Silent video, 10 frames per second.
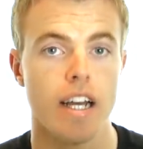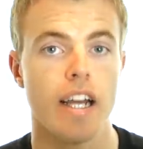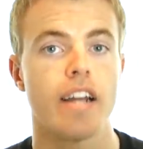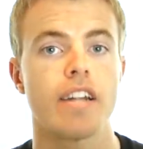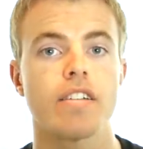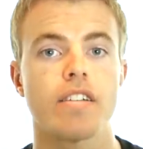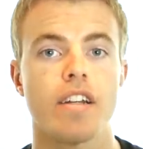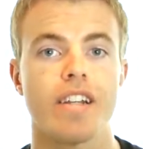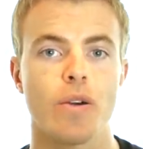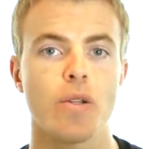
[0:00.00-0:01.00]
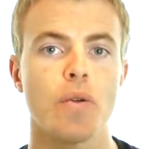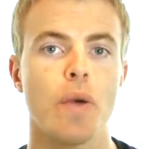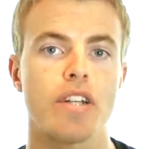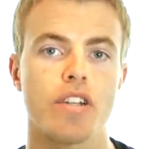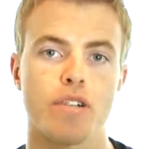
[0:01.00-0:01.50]
It is the only
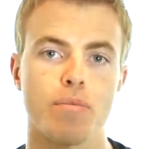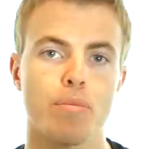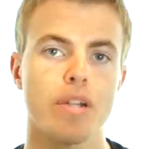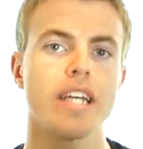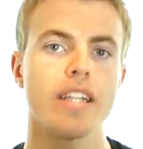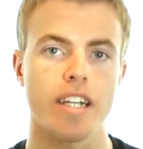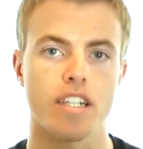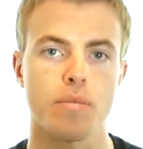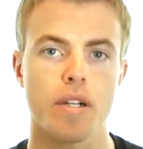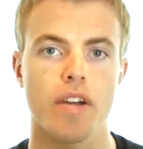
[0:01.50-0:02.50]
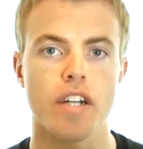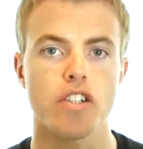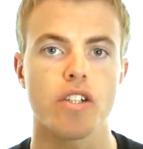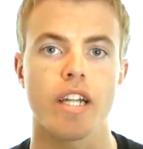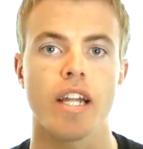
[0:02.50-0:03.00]
way to completely
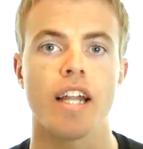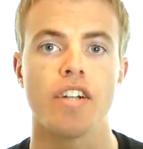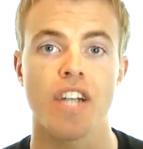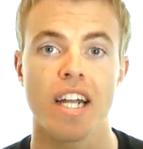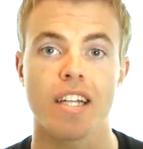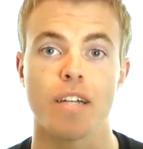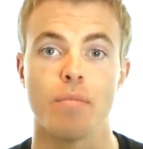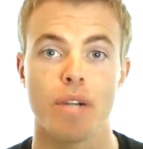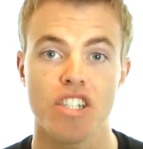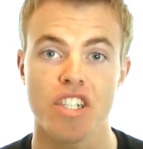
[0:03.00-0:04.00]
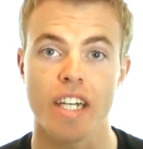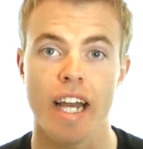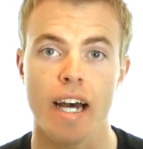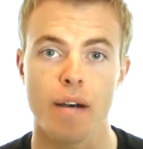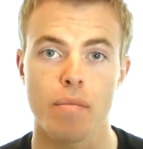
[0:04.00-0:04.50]
experientially and energetically bridge the
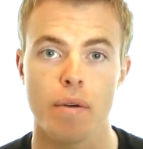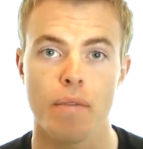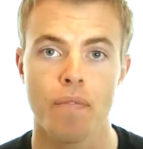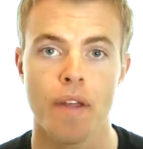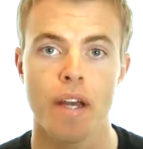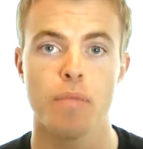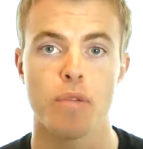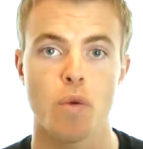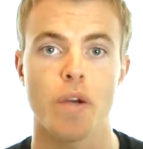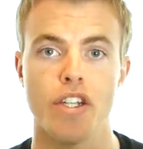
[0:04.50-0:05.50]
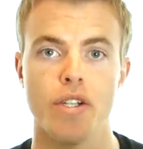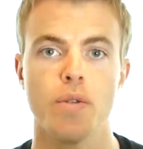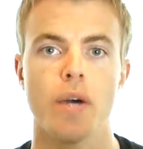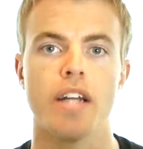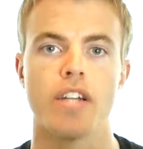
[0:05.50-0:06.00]
gap between
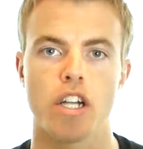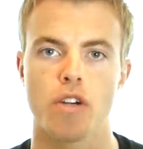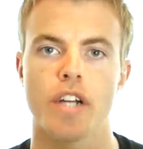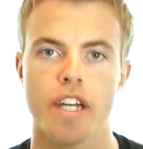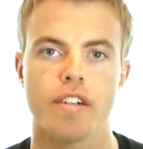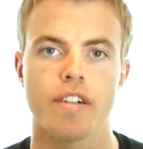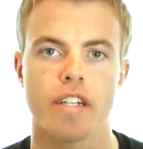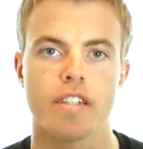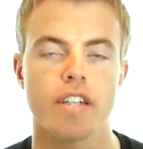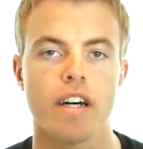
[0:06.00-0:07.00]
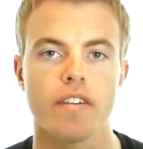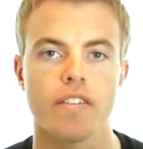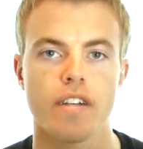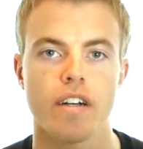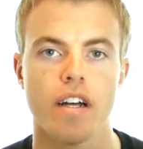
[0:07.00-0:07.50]
you and the creator itself.
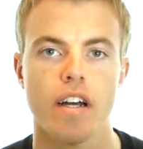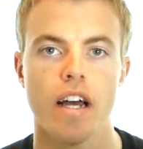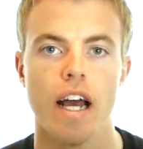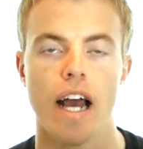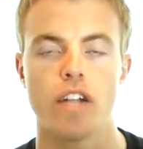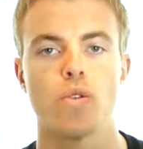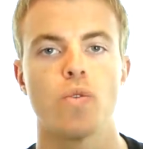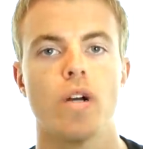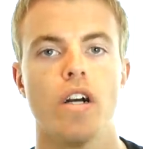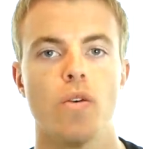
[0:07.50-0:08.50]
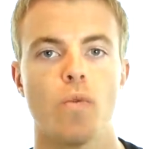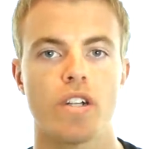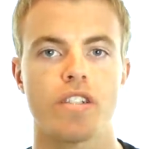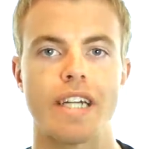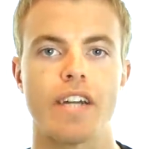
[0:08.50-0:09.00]
And to
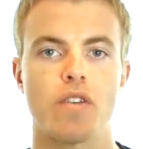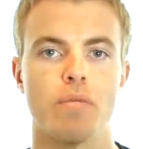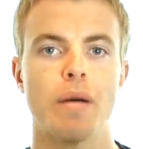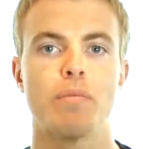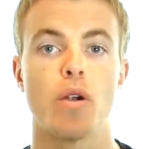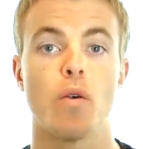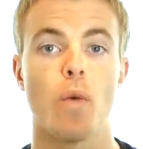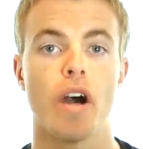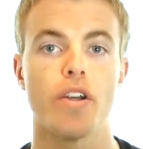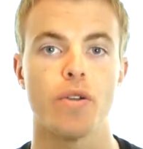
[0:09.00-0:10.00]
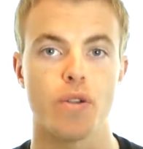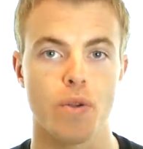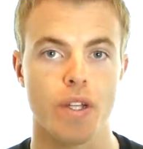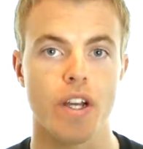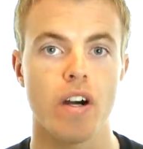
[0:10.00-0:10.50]
once again remember what you
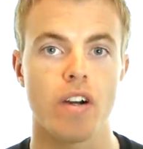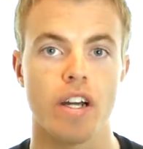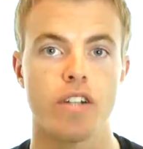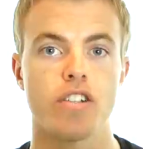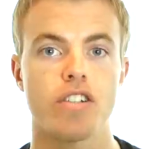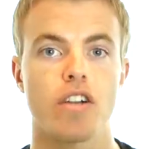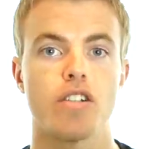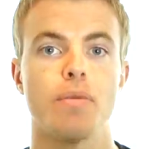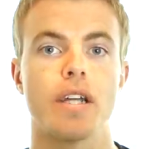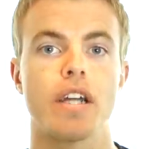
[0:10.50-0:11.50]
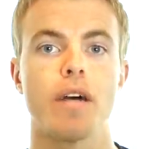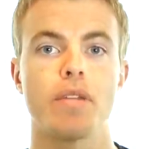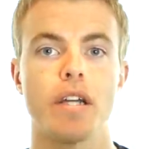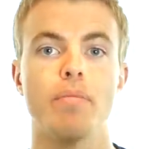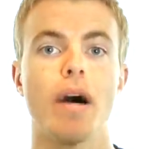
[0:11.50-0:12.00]
truly are and to start to become
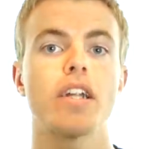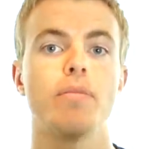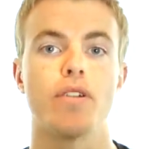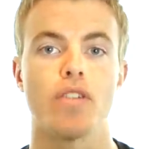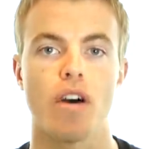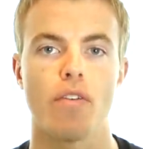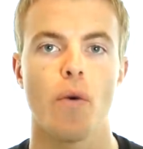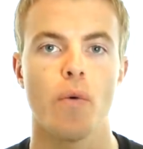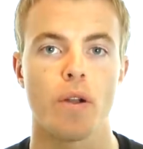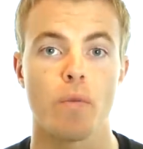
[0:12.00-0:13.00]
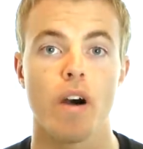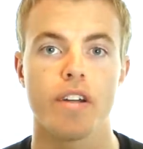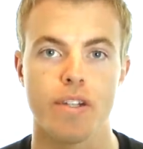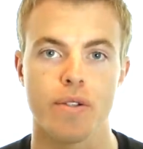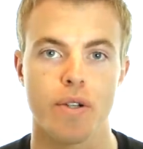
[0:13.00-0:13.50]
the embodiment of who and what
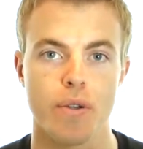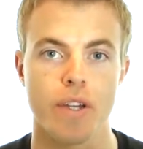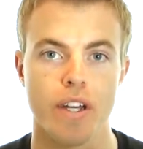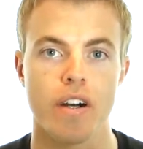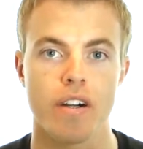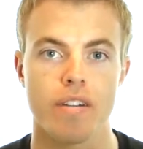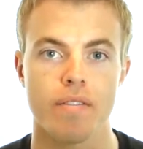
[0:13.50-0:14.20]
you truly are.